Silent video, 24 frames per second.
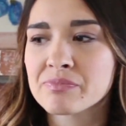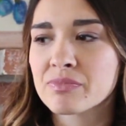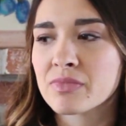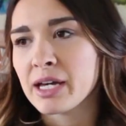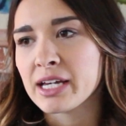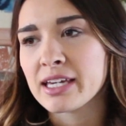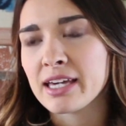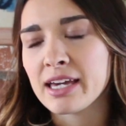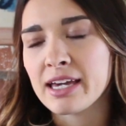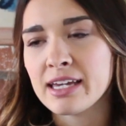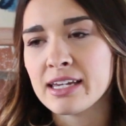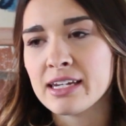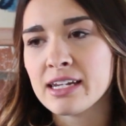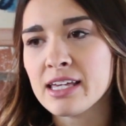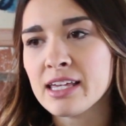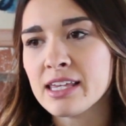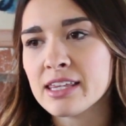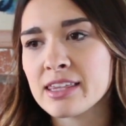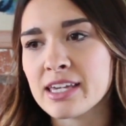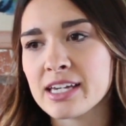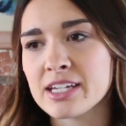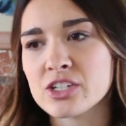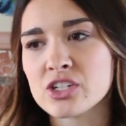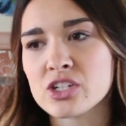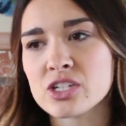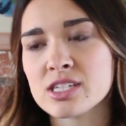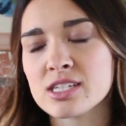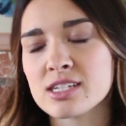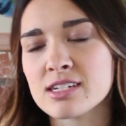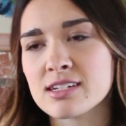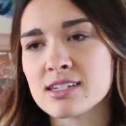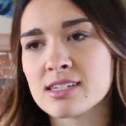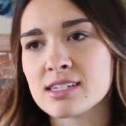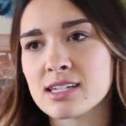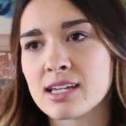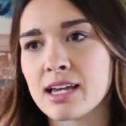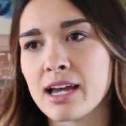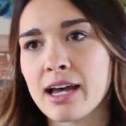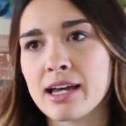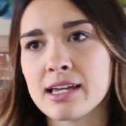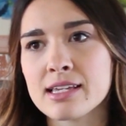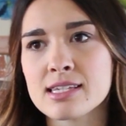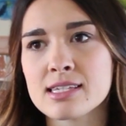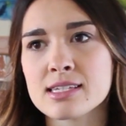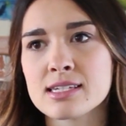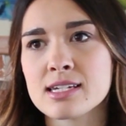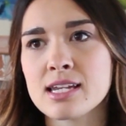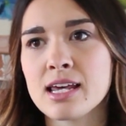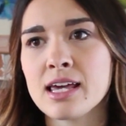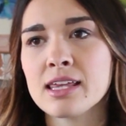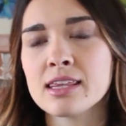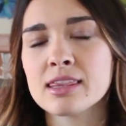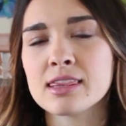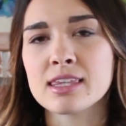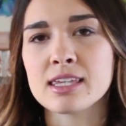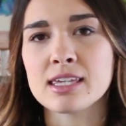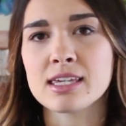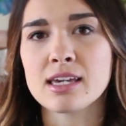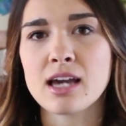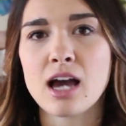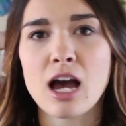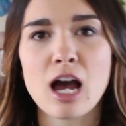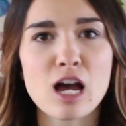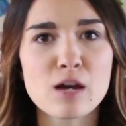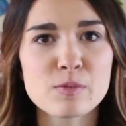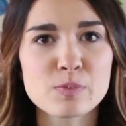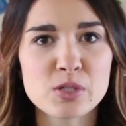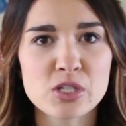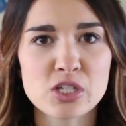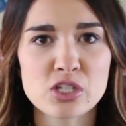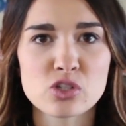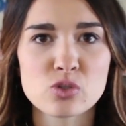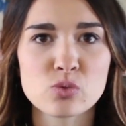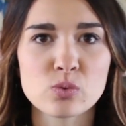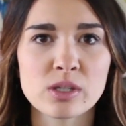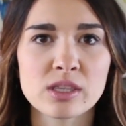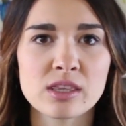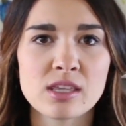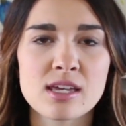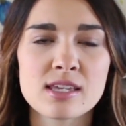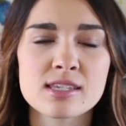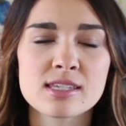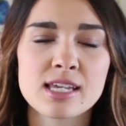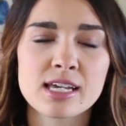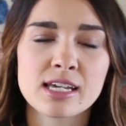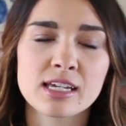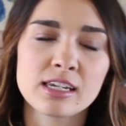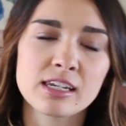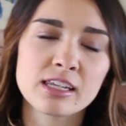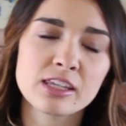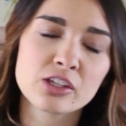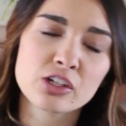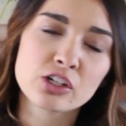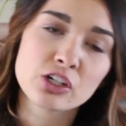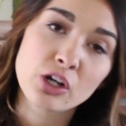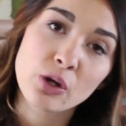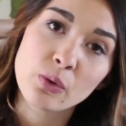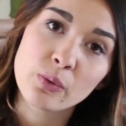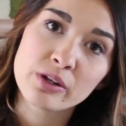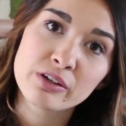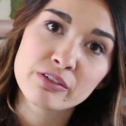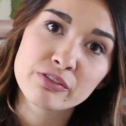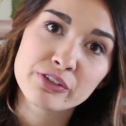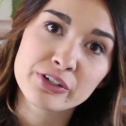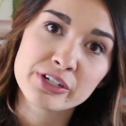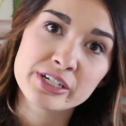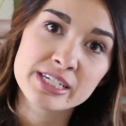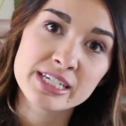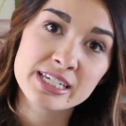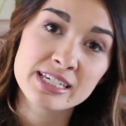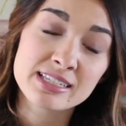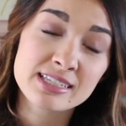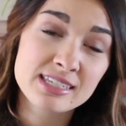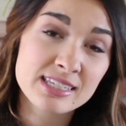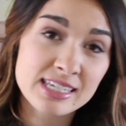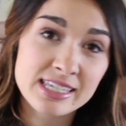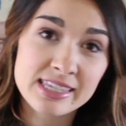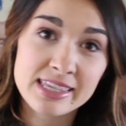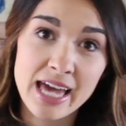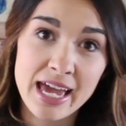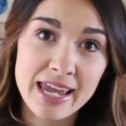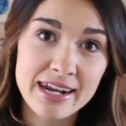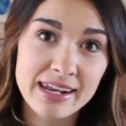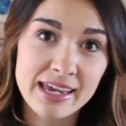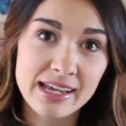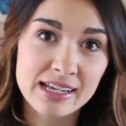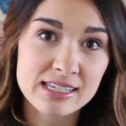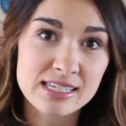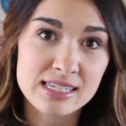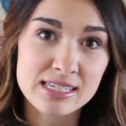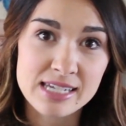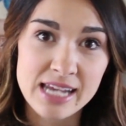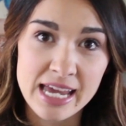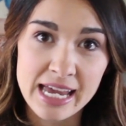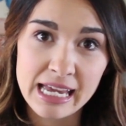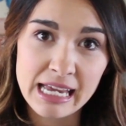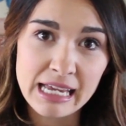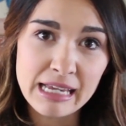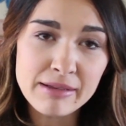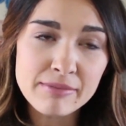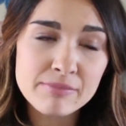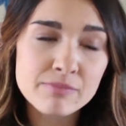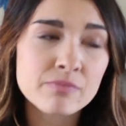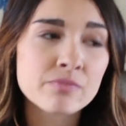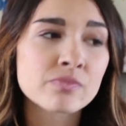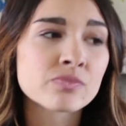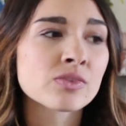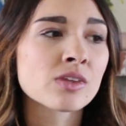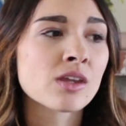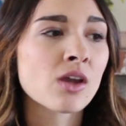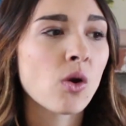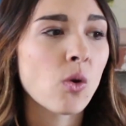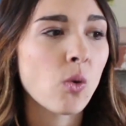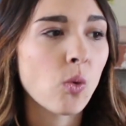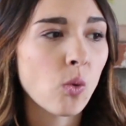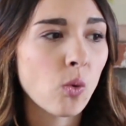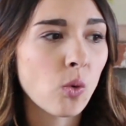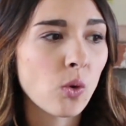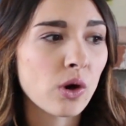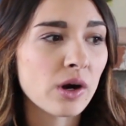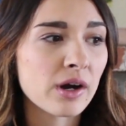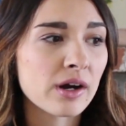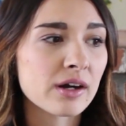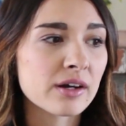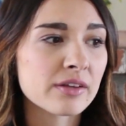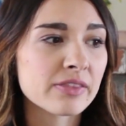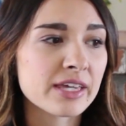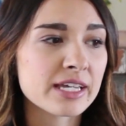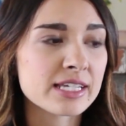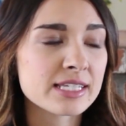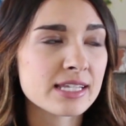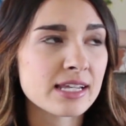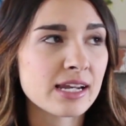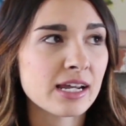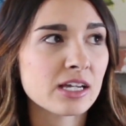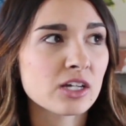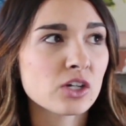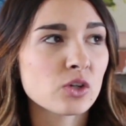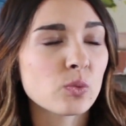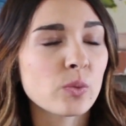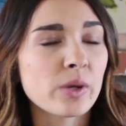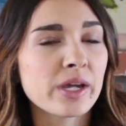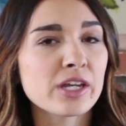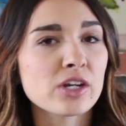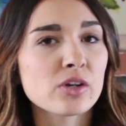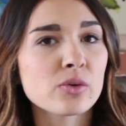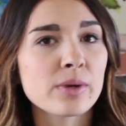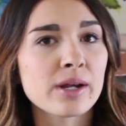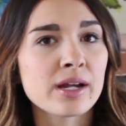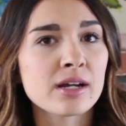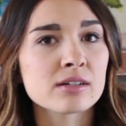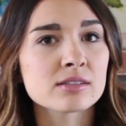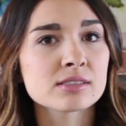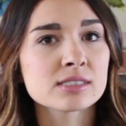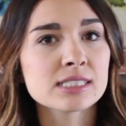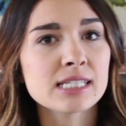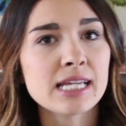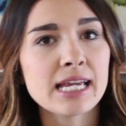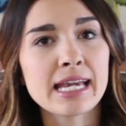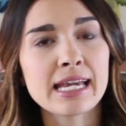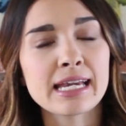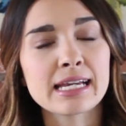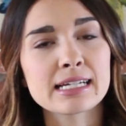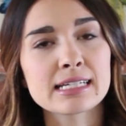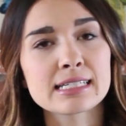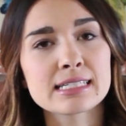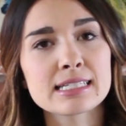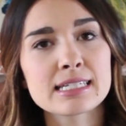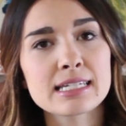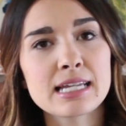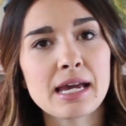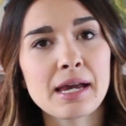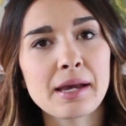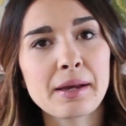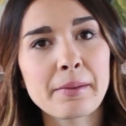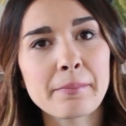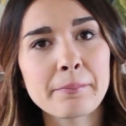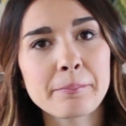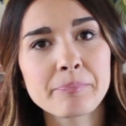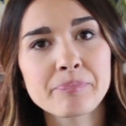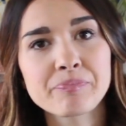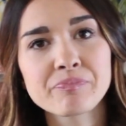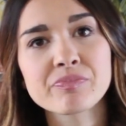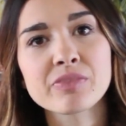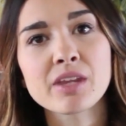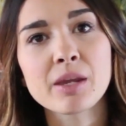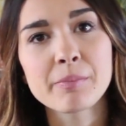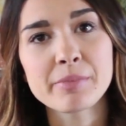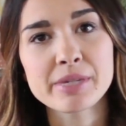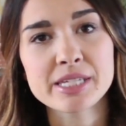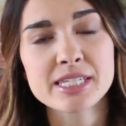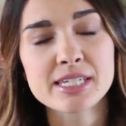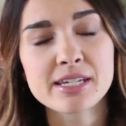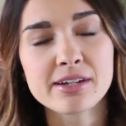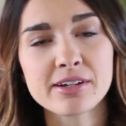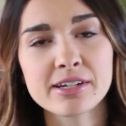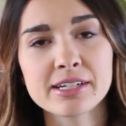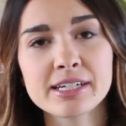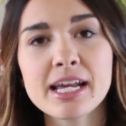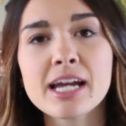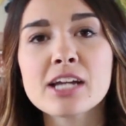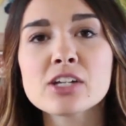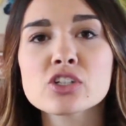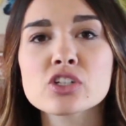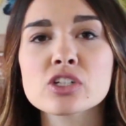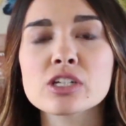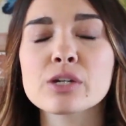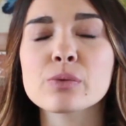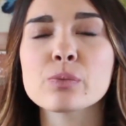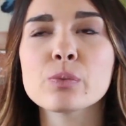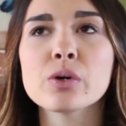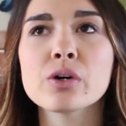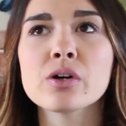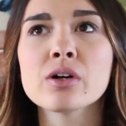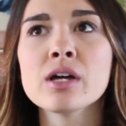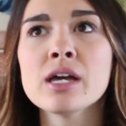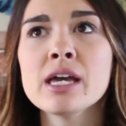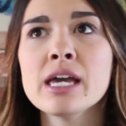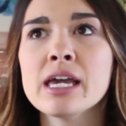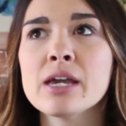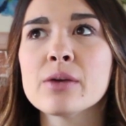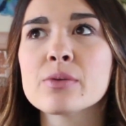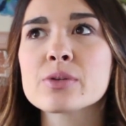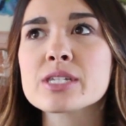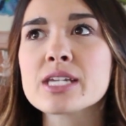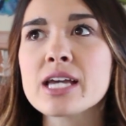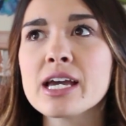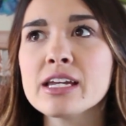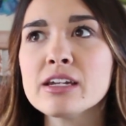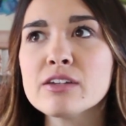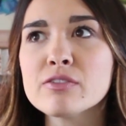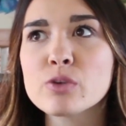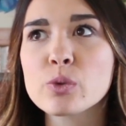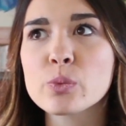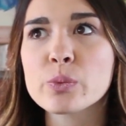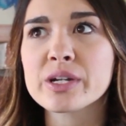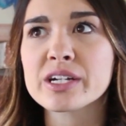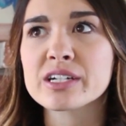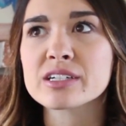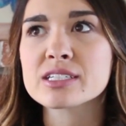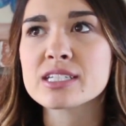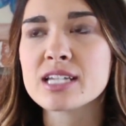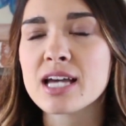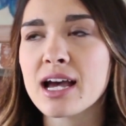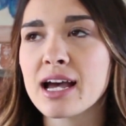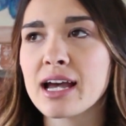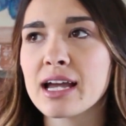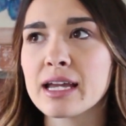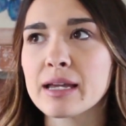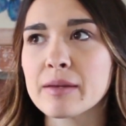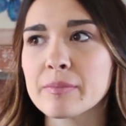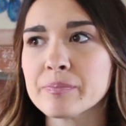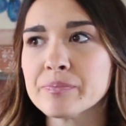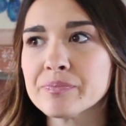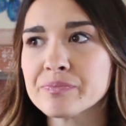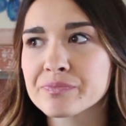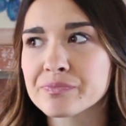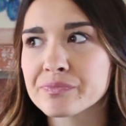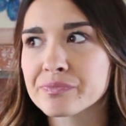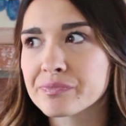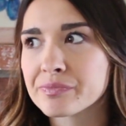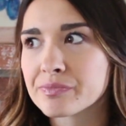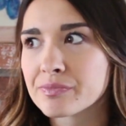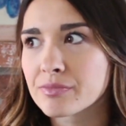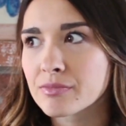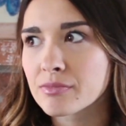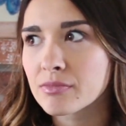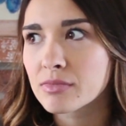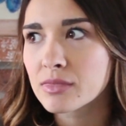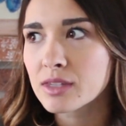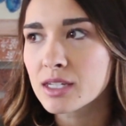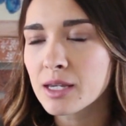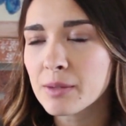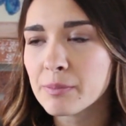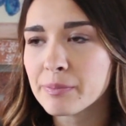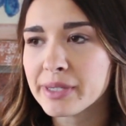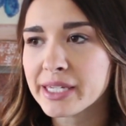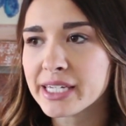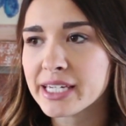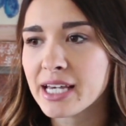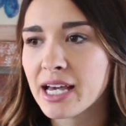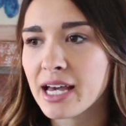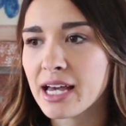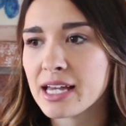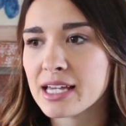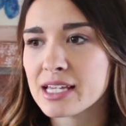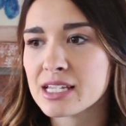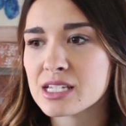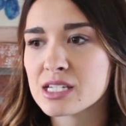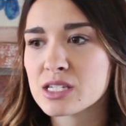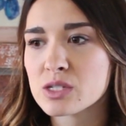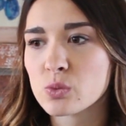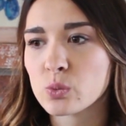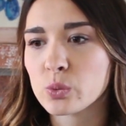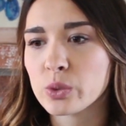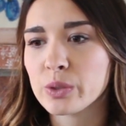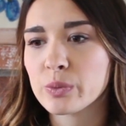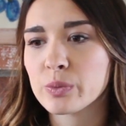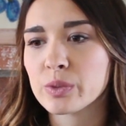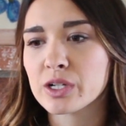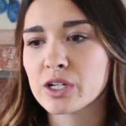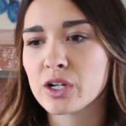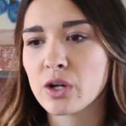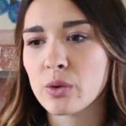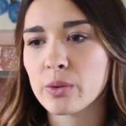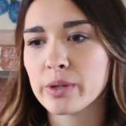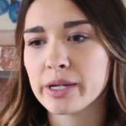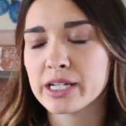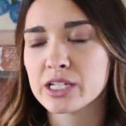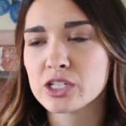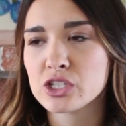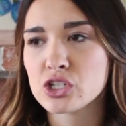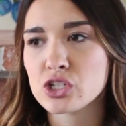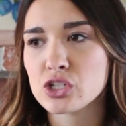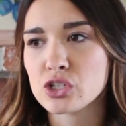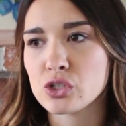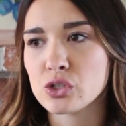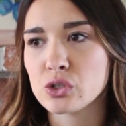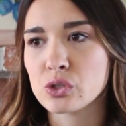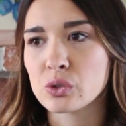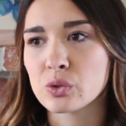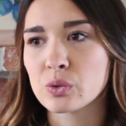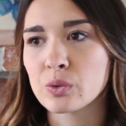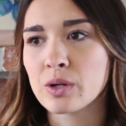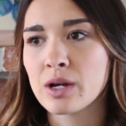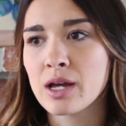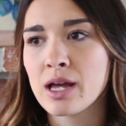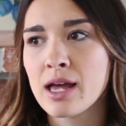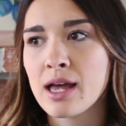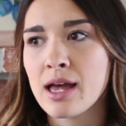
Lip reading: Again, they just discussed the options with us. I could either go in for a DNC that next day, or they said I could wait around and miscarry naturally. Well, it was kind of a weird time because we were going to